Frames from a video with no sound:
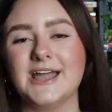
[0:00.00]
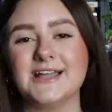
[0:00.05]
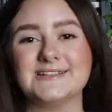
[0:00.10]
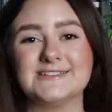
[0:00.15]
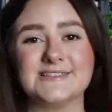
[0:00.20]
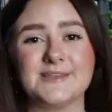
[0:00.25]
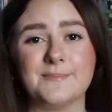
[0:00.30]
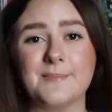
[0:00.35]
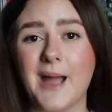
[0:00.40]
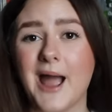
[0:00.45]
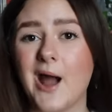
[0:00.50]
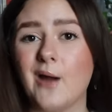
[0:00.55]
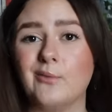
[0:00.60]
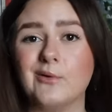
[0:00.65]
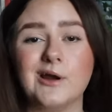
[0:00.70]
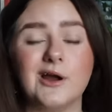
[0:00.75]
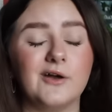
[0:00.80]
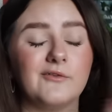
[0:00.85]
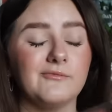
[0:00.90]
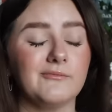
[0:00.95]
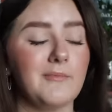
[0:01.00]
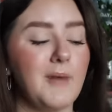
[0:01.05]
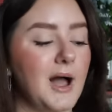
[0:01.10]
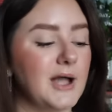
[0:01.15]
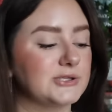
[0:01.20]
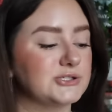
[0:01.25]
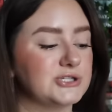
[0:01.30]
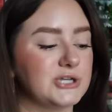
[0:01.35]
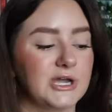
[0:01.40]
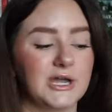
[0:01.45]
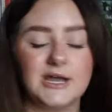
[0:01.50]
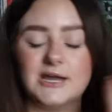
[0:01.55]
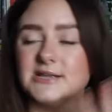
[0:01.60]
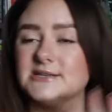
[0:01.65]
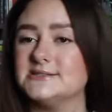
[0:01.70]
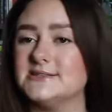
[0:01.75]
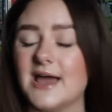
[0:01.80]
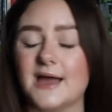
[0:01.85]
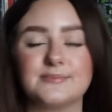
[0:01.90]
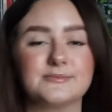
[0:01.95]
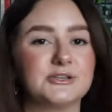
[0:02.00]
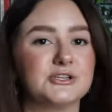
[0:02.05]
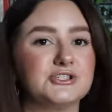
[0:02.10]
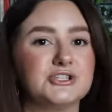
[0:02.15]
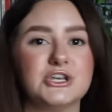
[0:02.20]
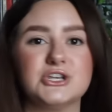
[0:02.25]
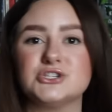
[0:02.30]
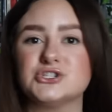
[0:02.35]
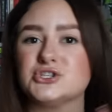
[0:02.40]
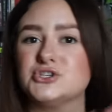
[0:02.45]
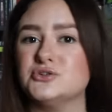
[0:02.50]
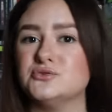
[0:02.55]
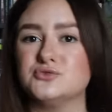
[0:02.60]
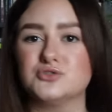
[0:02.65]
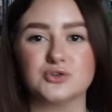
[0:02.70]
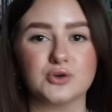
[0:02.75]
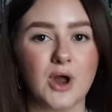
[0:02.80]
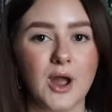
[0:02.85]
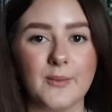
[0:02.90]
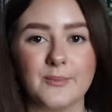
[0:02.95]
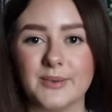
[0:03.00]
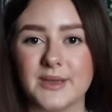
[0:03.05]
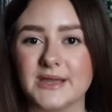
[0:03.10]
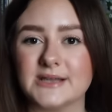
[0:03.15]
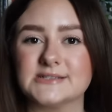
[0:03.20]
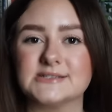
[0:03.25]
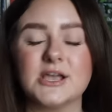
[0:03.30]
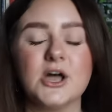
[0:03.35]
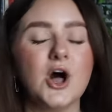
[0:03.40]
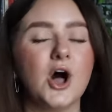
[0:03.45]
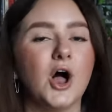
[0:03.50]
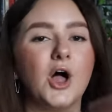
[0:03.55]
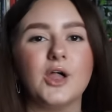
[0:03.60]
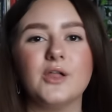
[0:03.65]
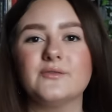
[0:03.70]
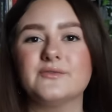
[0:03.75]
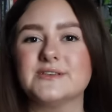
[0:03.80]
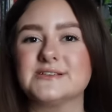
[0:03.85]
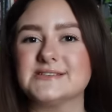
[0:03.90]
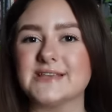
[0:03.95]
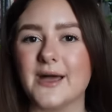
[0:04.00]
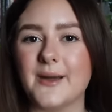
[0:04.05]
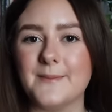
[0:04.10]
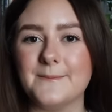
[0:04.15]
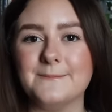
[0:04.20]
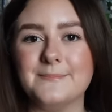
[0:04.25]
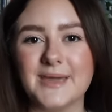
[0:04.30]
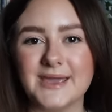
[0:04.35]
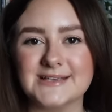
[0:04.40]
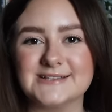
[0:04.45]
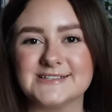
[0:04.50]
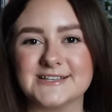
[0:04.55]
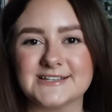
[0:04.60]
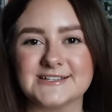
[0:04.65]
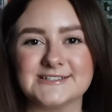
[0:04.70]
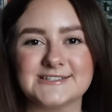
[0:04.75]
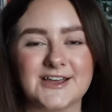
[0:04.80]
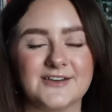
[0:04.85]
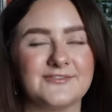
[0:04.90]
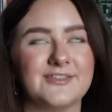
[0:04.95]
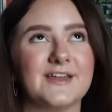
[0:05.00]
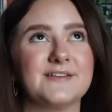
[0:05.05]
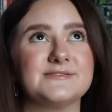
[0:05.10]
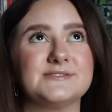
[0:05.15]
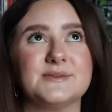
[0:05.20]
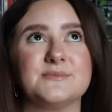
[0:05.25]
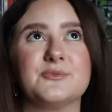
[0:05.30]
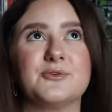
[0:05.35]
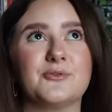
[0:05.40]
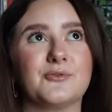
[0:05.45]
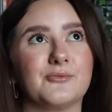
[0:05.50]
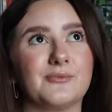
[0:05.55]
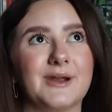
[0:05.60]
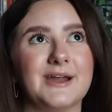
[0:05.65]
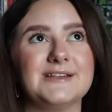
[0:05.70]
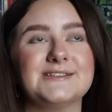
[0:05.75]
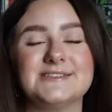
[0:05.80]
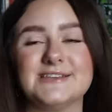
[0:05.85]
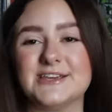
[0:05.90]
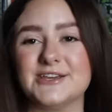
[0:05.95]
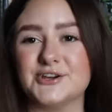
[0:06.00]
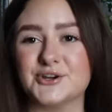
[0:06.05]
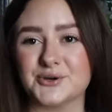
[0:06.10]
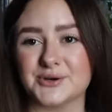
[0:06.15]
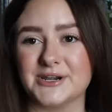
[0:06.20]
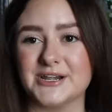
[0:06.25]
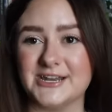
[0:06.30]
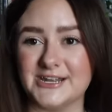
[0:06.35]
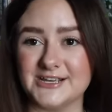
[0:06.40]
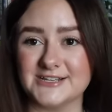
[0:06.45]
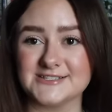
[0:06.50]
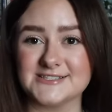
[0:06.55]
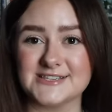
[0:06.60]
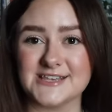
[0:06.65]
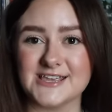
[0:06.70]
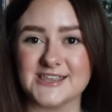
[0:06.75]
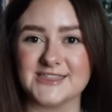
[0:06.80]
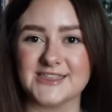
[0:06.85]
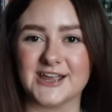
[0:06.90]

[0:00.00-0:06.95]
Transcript: It's the power of matcha, adaptogens, nootropics, all of this amazing stuff. They have some great ingredients in